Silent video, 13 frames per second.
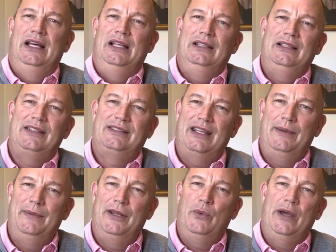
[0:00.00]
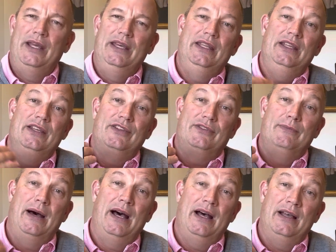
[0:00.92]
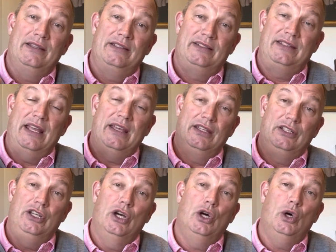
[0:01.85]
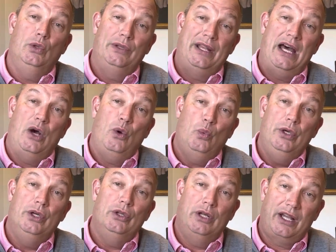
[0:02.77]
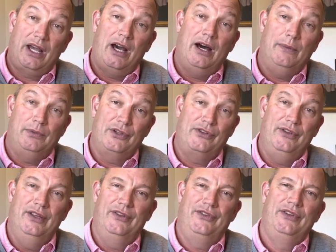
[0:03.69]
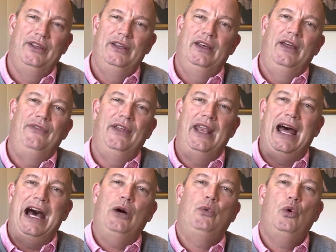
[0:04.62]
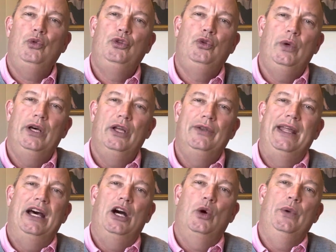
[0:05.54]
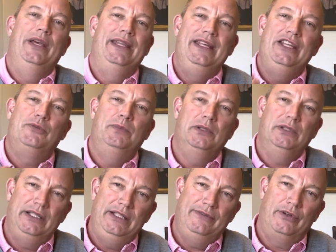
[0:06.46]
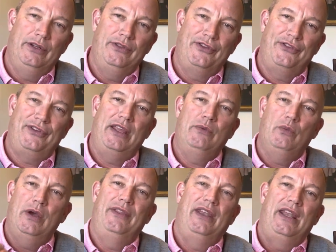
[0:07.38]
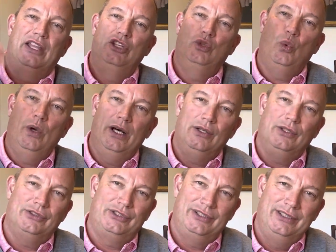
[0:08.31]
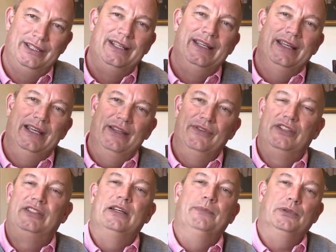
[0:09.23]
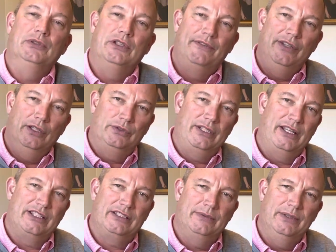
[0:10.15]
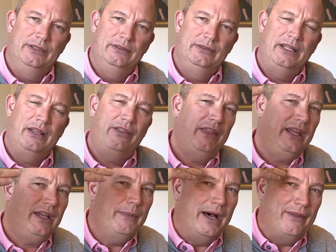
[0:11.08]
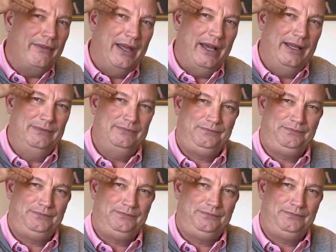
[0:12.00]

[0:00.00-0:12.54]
Let's say it a better way. It is my stated goal, and I will accomplish this, that I will dwell now in each believer in the same way that I dwelt in the temple of the Old Testament. Now think about that.